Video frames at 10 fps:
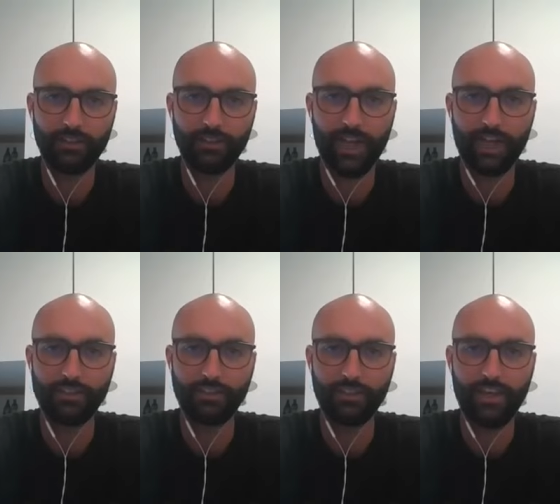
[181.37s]

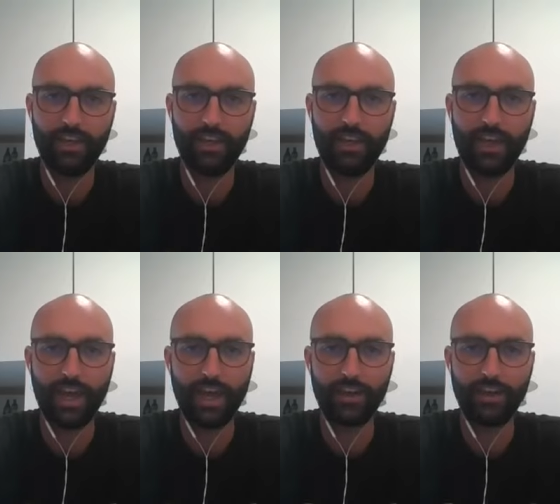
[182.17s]
class
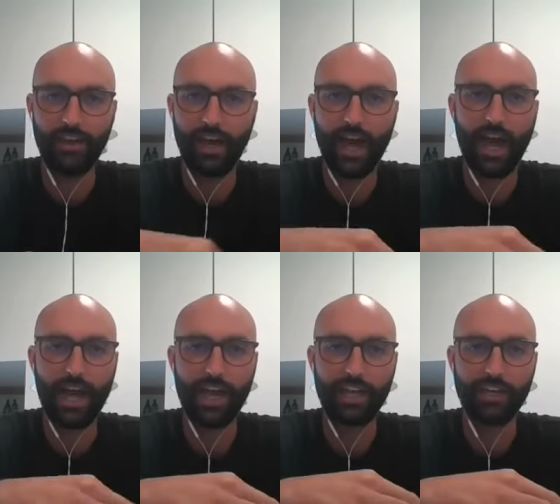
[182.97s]
and
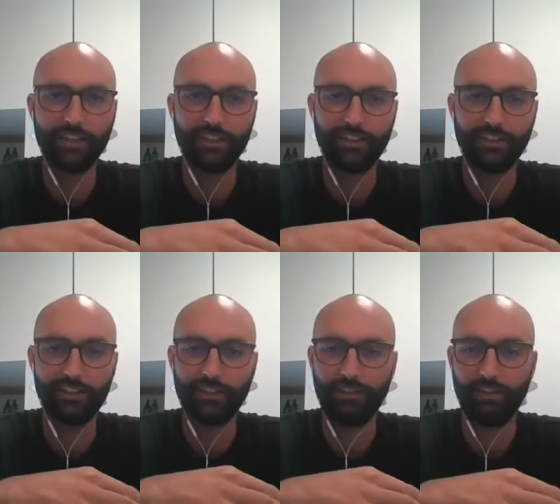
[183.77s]
i
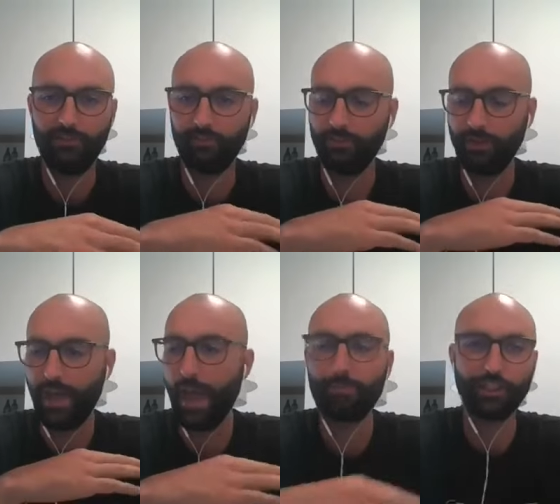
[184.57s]

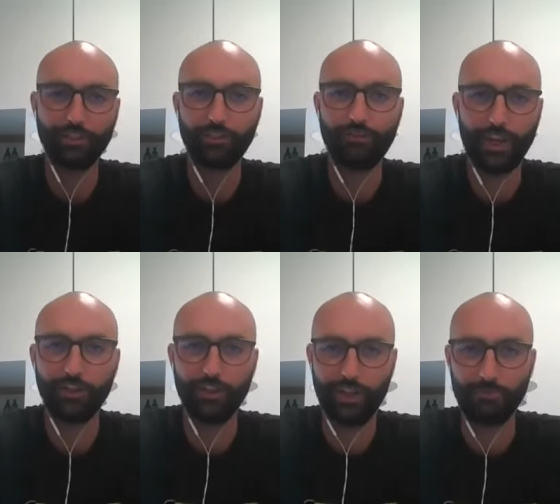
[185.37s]
epically
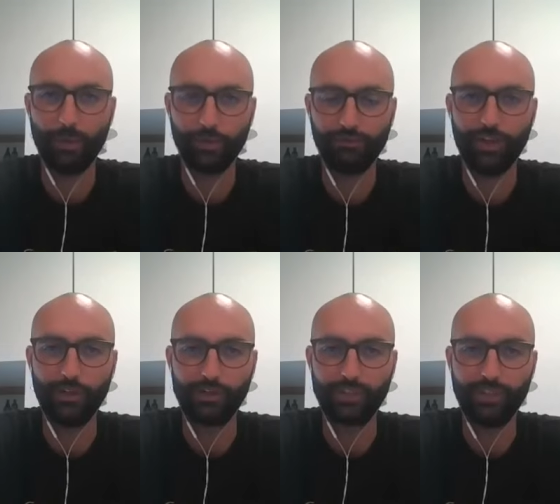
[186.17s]
failed at both of
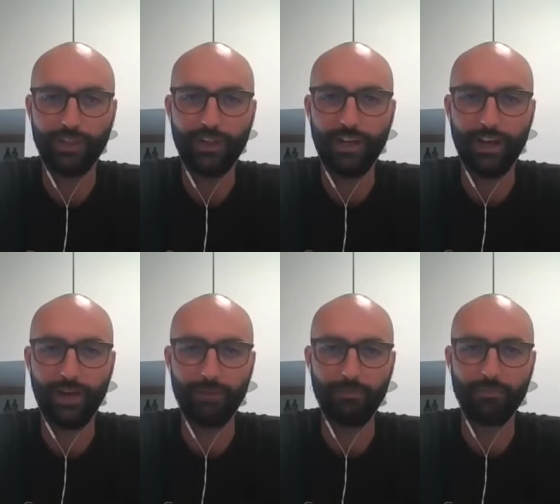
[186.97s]
those.
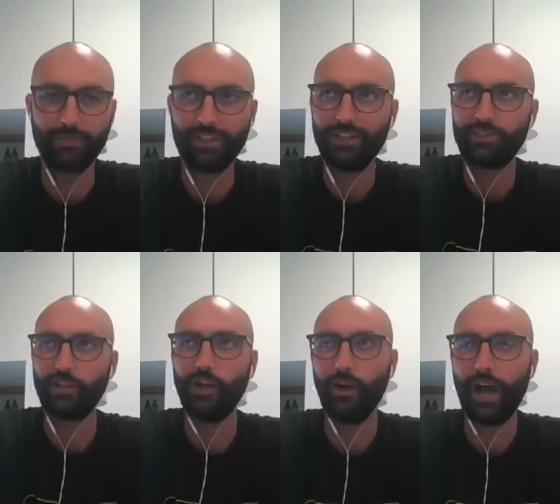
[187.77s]
Um,
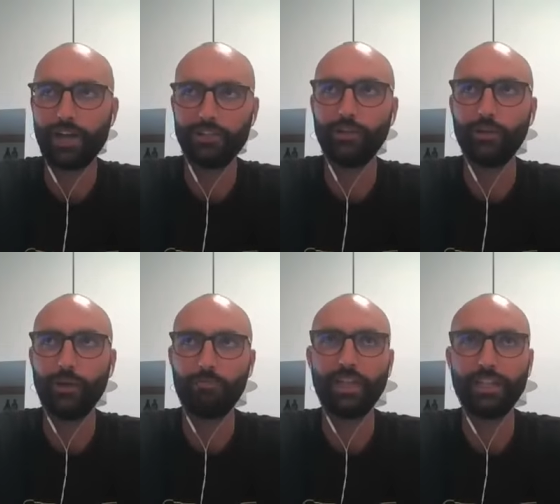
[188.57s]
so I knew
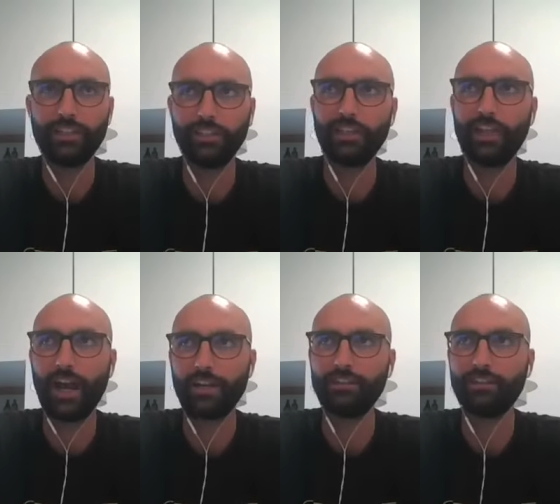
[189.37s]
immediately that
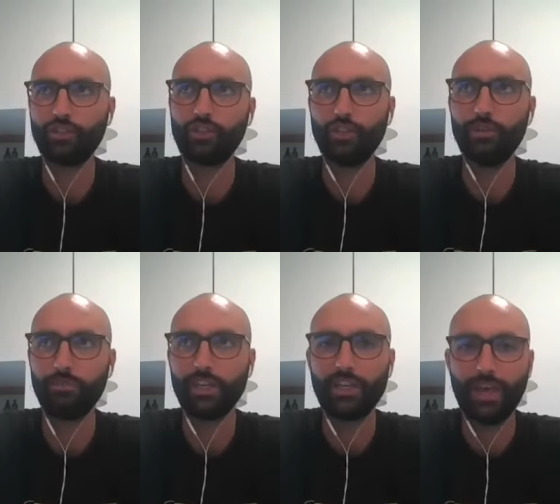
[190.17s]
I shouldn't
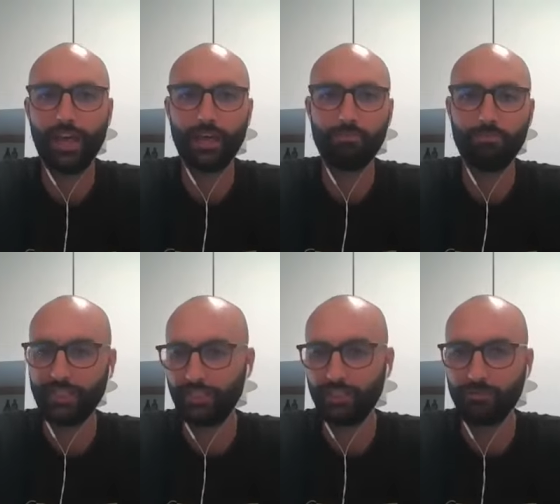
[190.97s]
be a
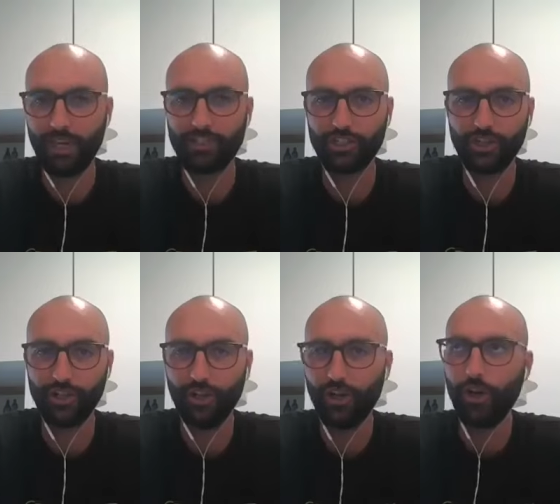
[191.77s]
business
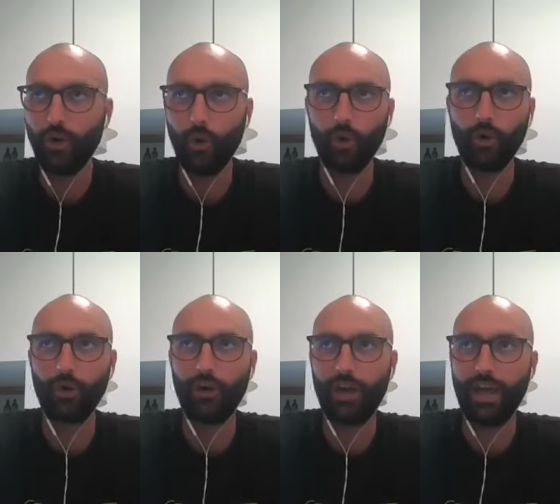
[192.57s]
major
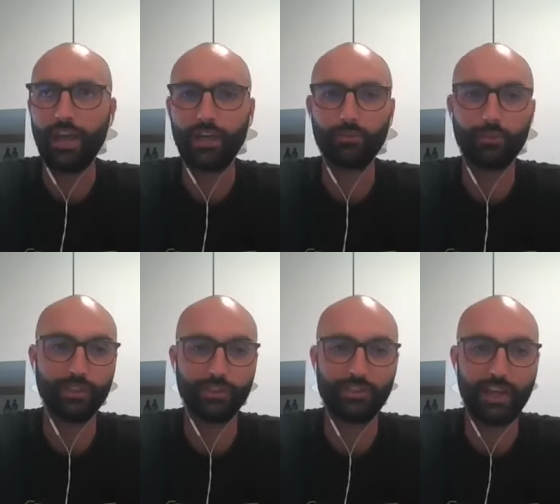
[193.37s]
or a
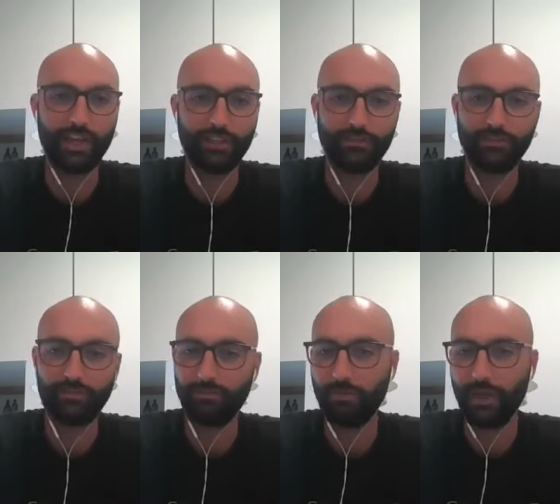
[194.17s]
real estate
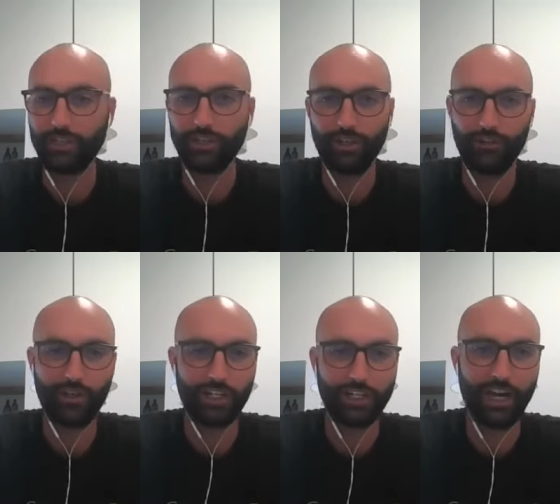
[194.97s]
major of
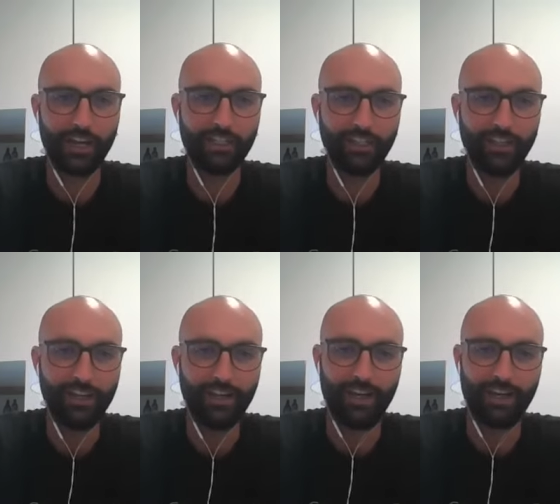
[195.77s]
any kind.
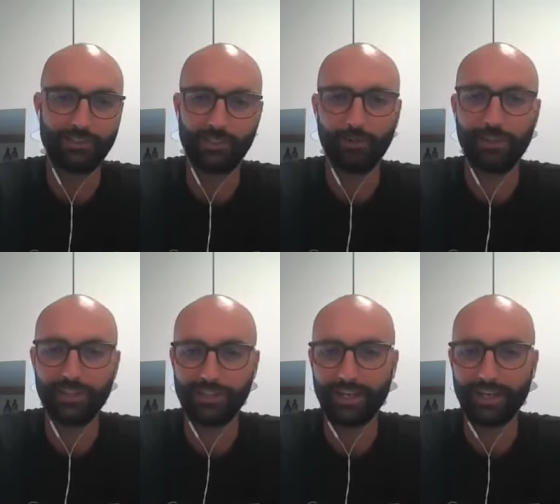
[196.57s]
Uh, so yeah.